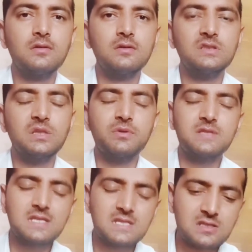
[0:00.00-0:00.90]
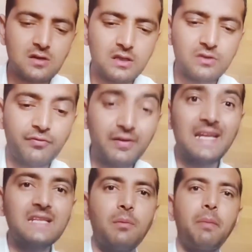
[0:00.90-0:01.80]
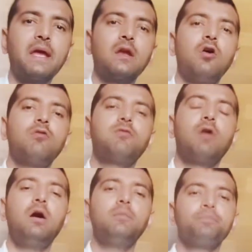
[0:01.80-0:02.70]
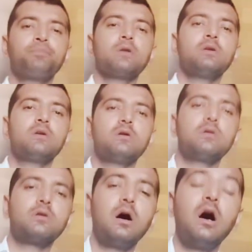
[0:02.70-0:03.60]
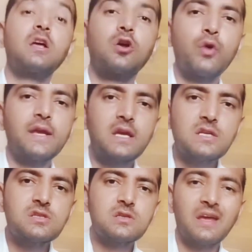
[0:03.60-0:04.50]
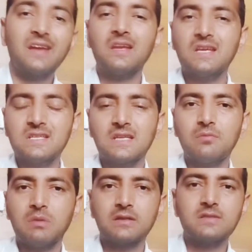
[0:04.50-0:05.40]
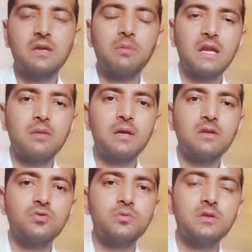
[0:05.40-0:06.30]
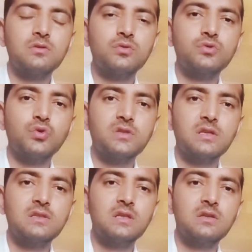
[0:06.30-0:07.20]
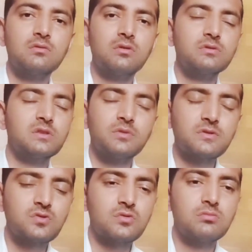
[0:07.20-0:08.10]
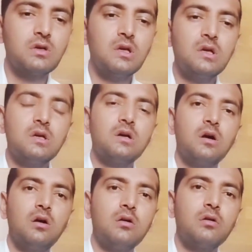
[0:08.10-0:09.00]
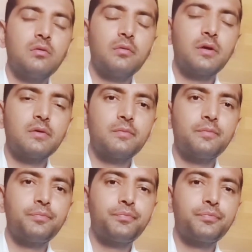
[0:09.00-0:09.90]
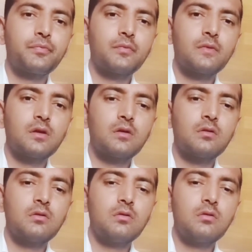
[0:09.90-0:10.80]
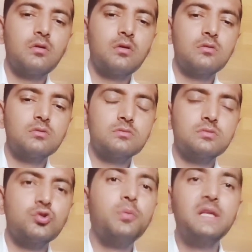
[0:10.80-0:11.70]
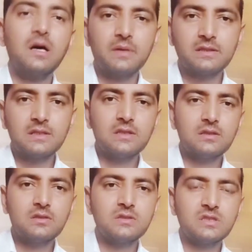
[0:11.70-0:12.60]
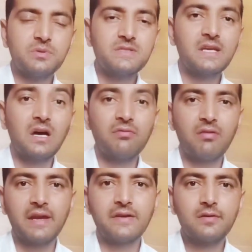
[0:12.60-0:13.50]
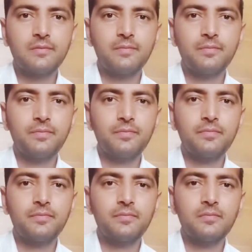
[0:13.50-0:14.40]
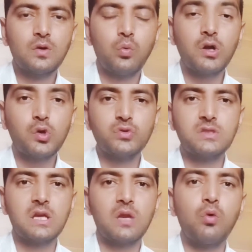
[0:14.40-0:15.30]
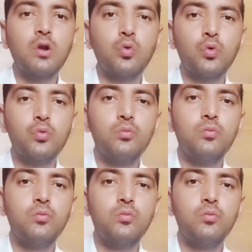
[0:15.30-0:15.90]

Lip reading: She was just feeling the pain of her growing age, her aging mothers ke baare mein, jo bhi wo soch rahi thi. She was so, dubhidha mein thi. She was in conflict. What to say and what to do.